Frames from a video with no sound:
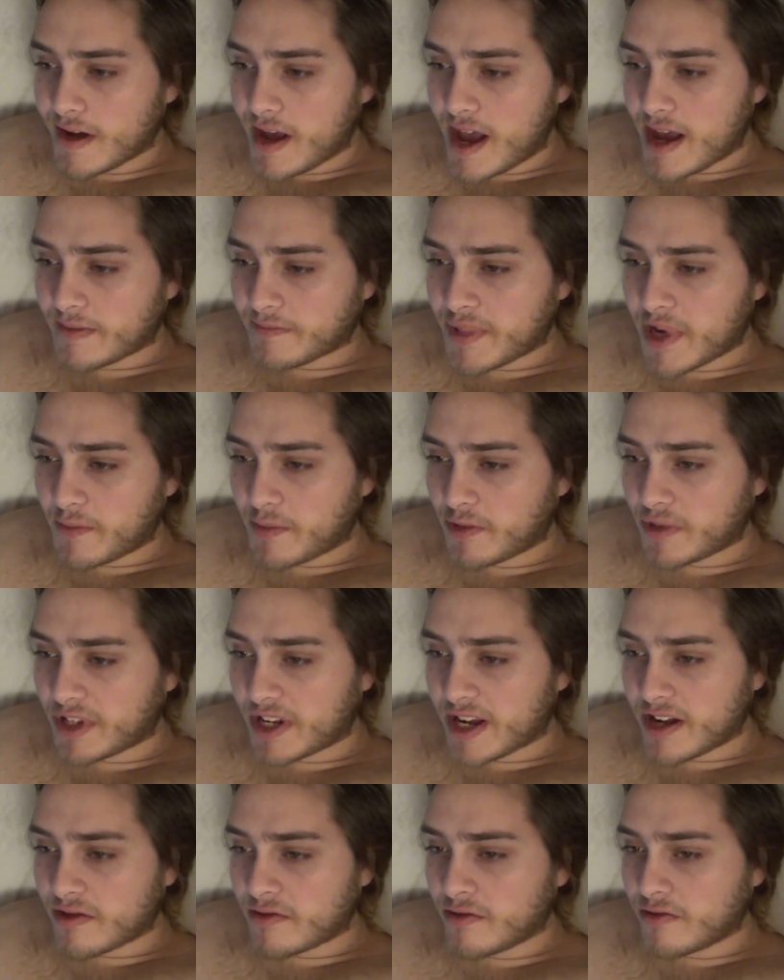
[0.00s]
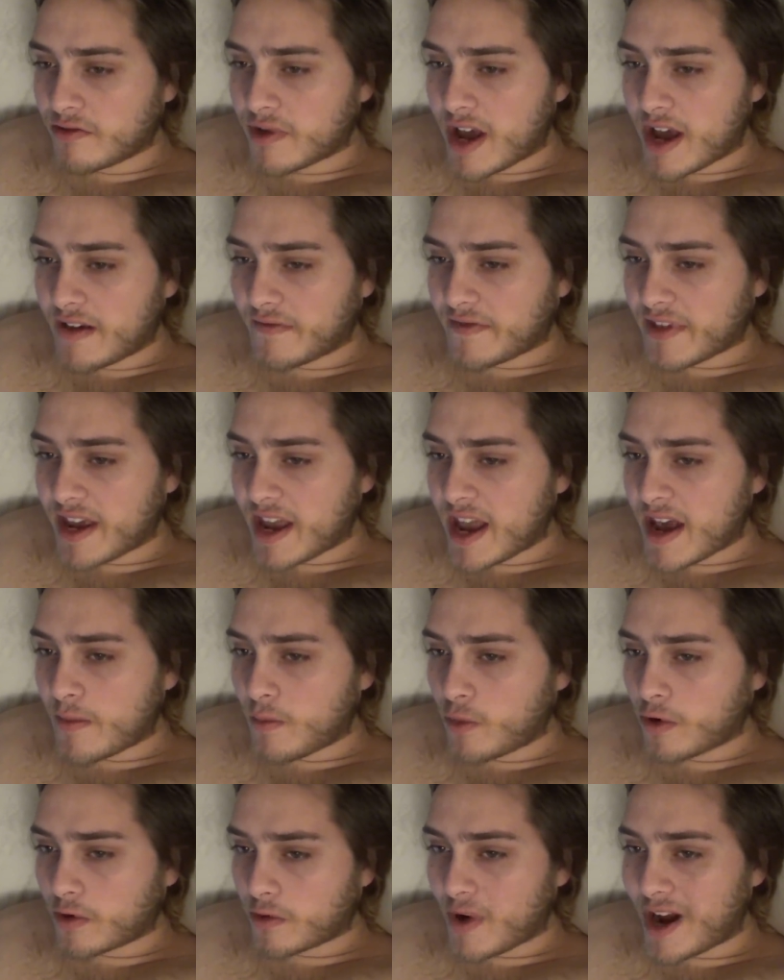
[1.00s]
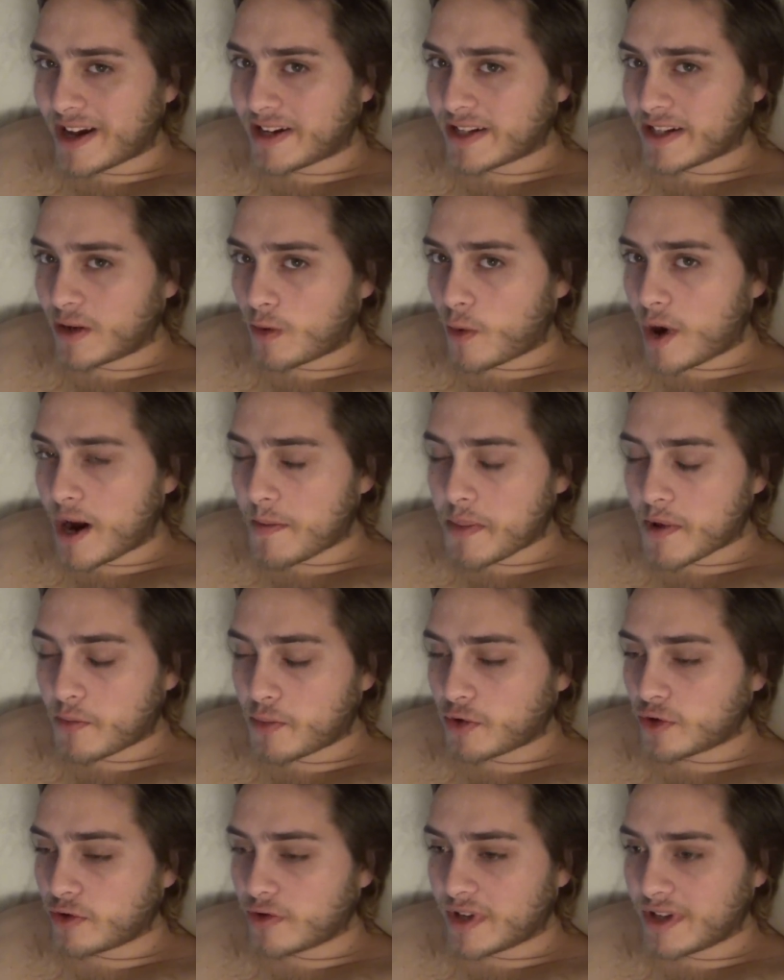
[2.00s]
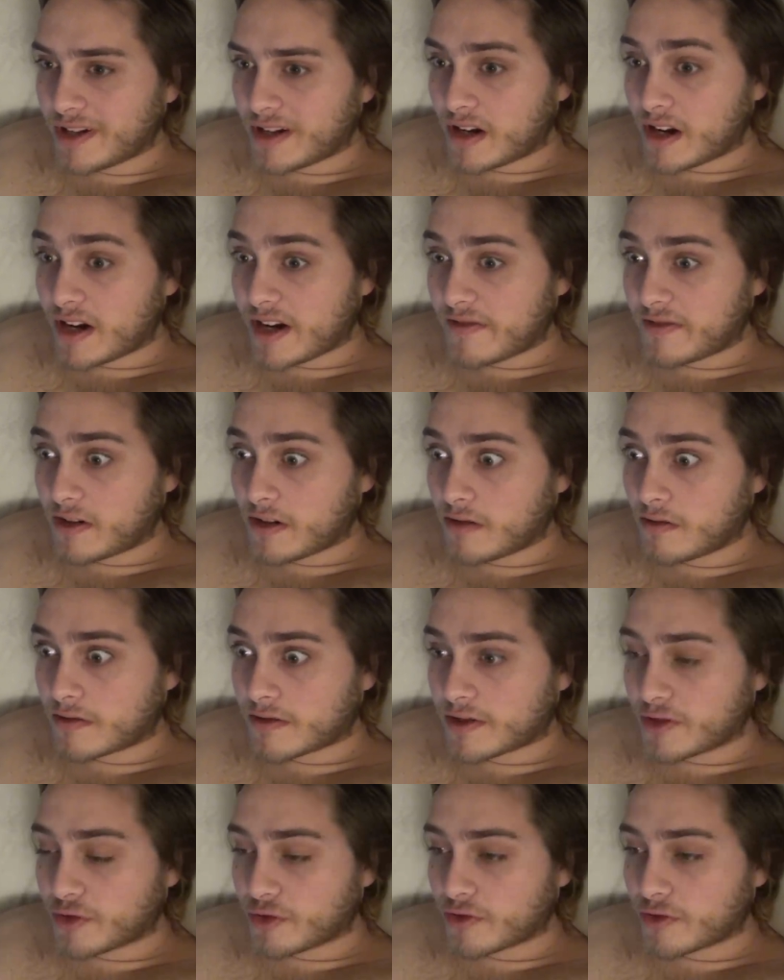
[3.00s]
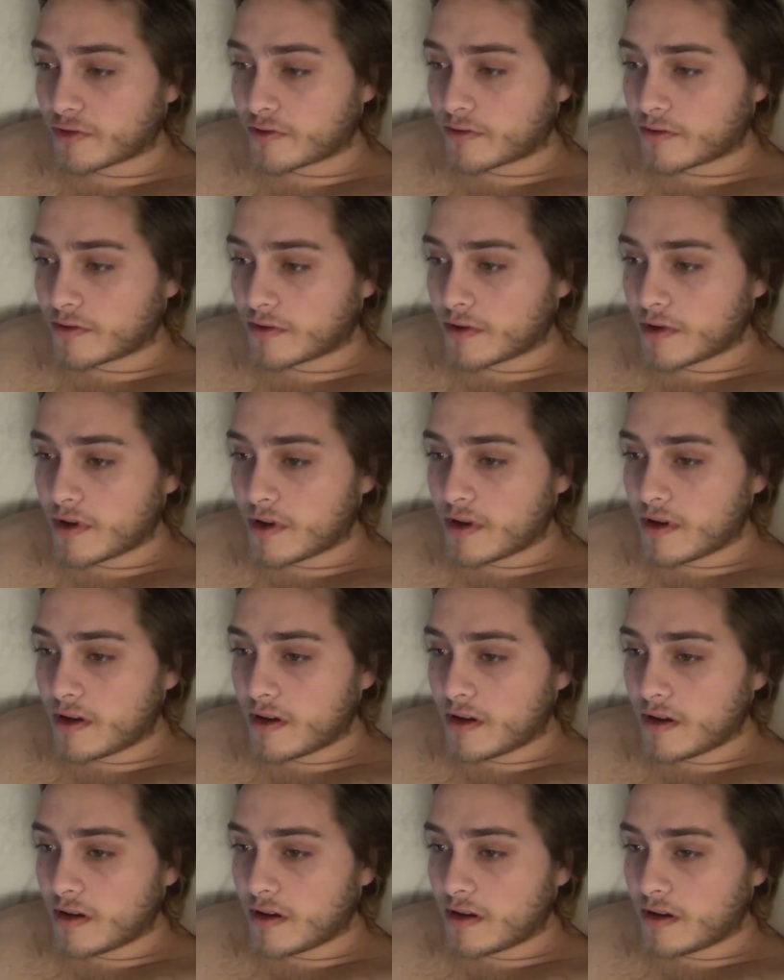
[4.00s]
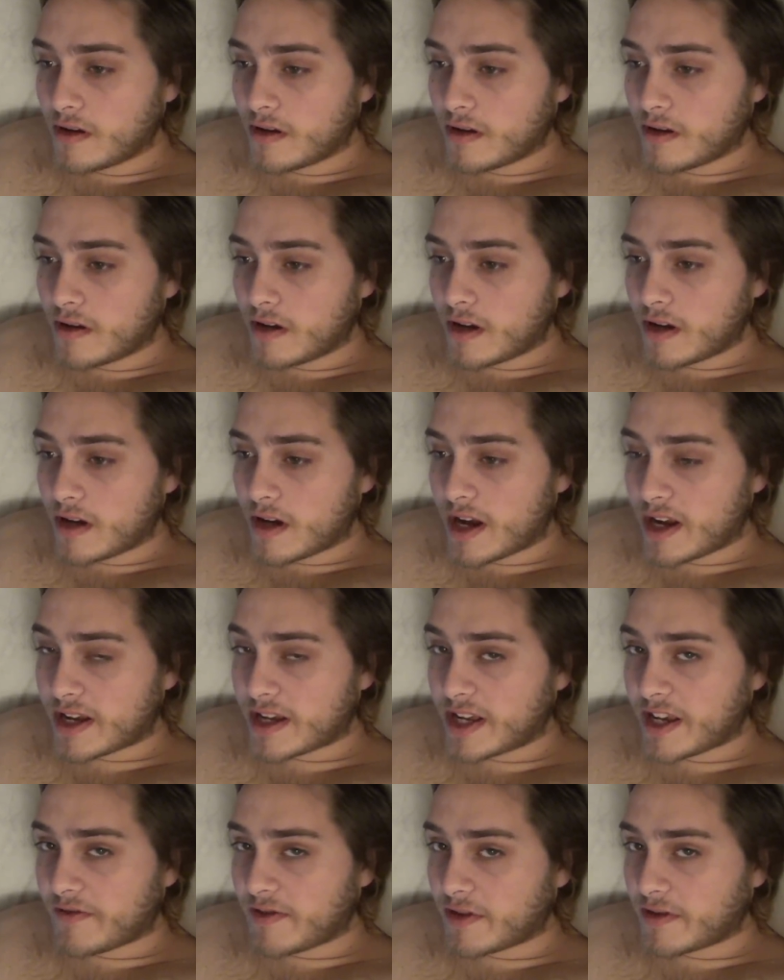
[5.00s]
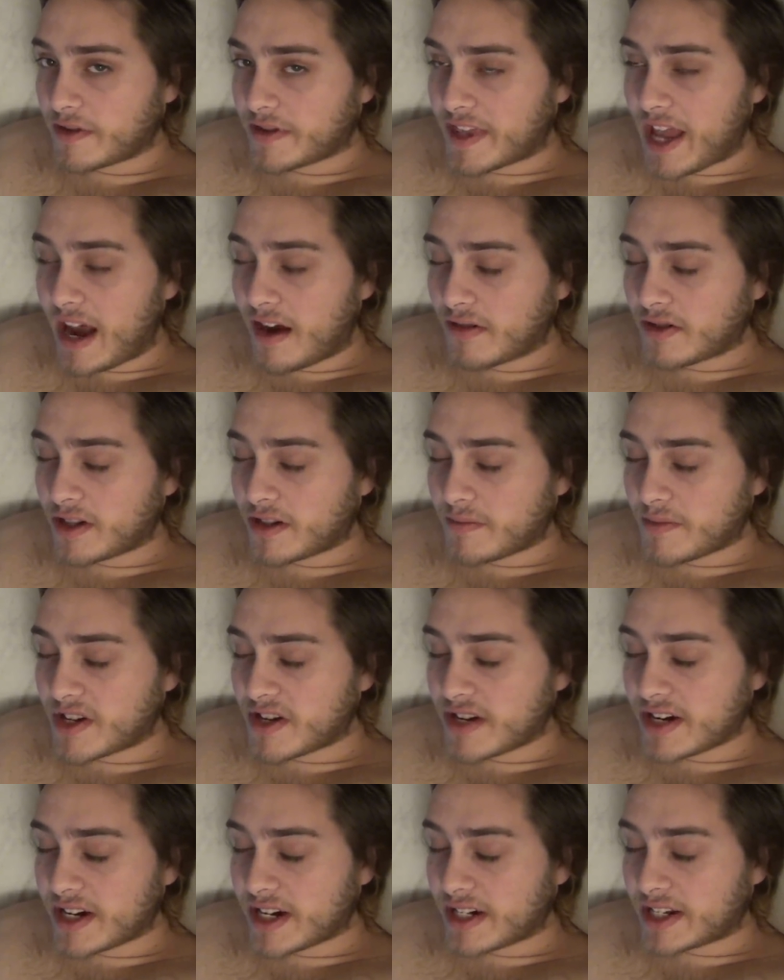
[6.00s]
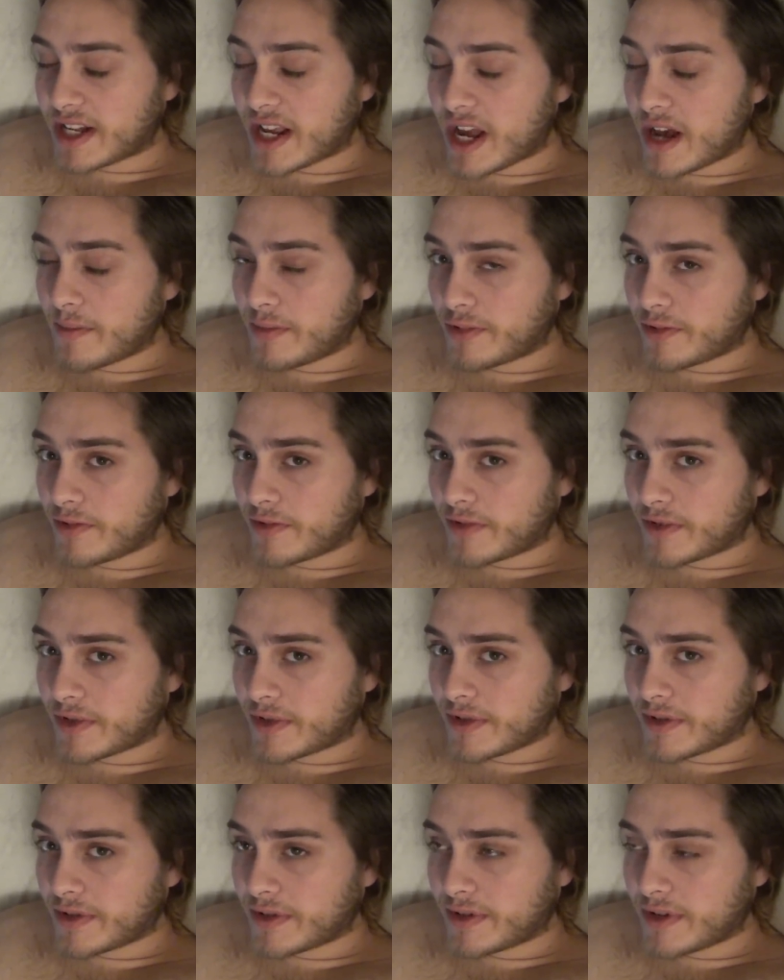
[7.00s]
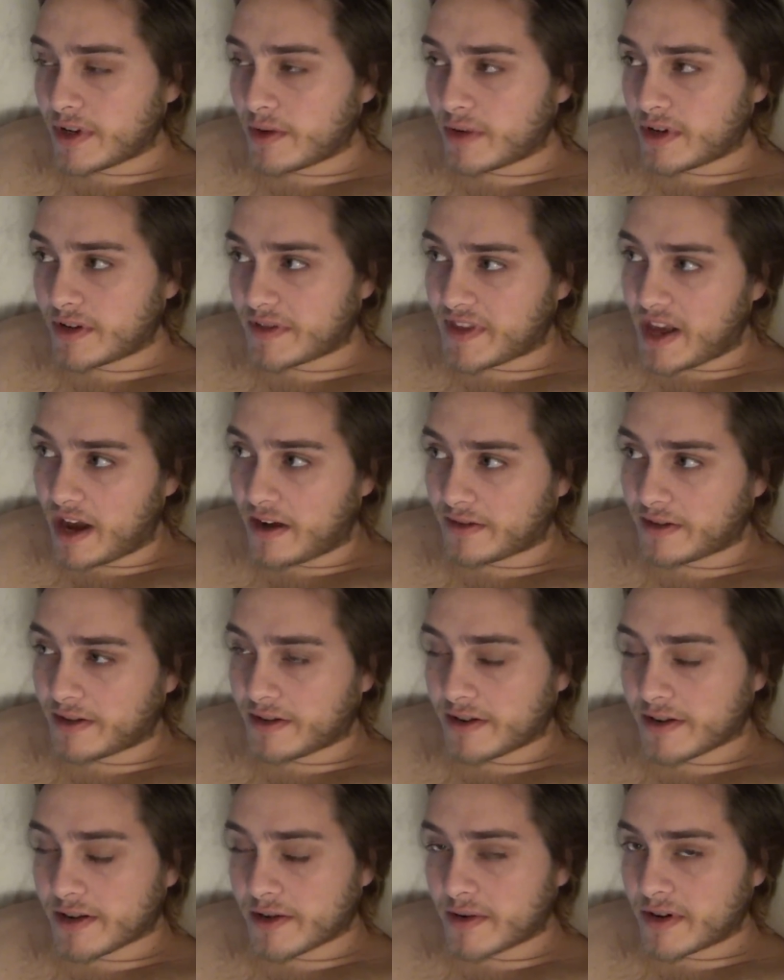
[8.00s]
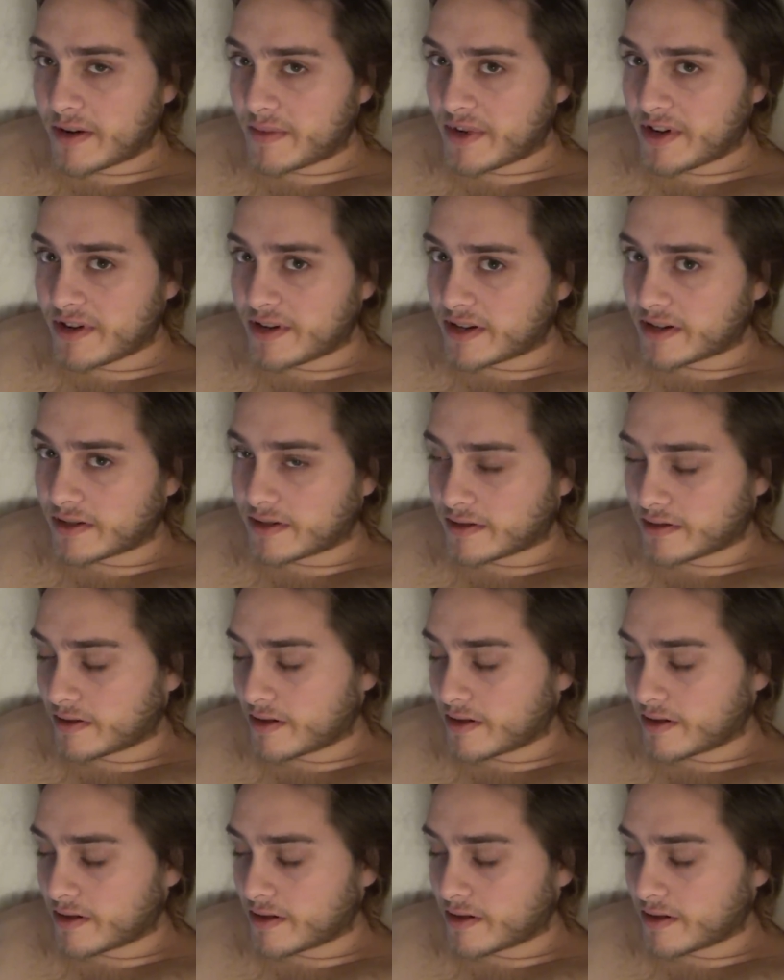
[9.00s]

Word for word: And people say who have, they have more rights than white people do, that's not even close to true. I can give you a thousand million examples. You want a thousand or you want a million?